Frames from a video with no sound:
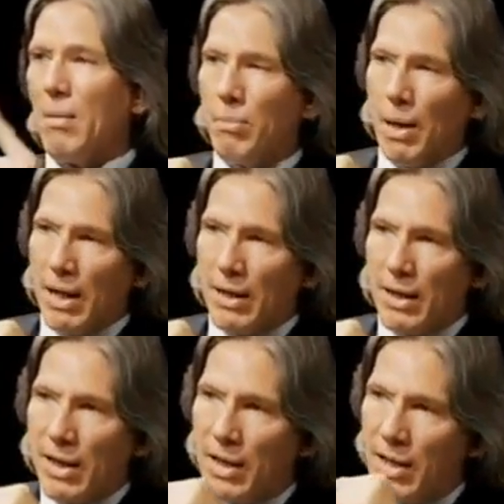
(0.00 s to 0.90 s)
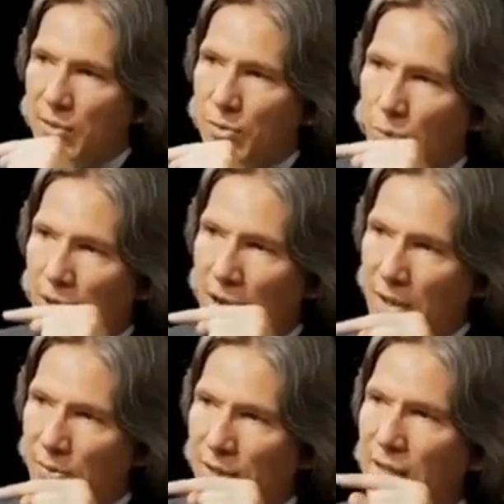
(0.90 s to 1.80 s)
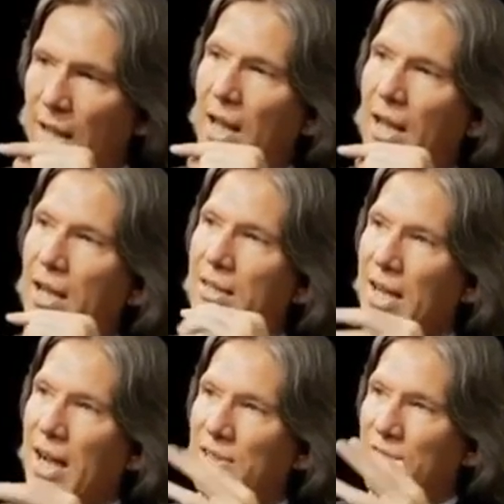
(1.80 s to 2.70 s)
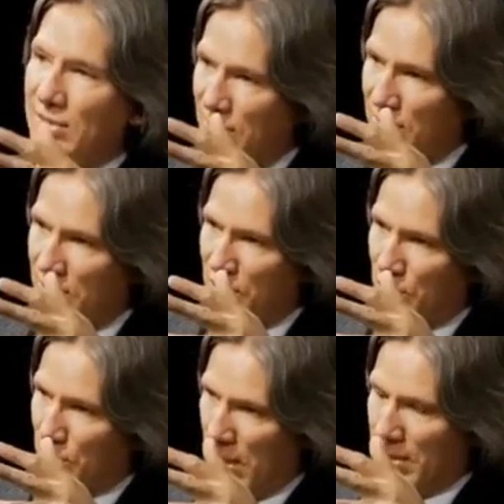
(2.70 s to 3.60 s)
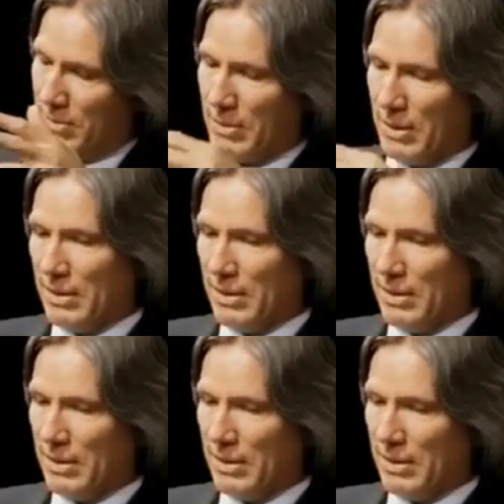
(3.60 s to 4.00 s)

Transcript: But if we're having a digestive issue, right,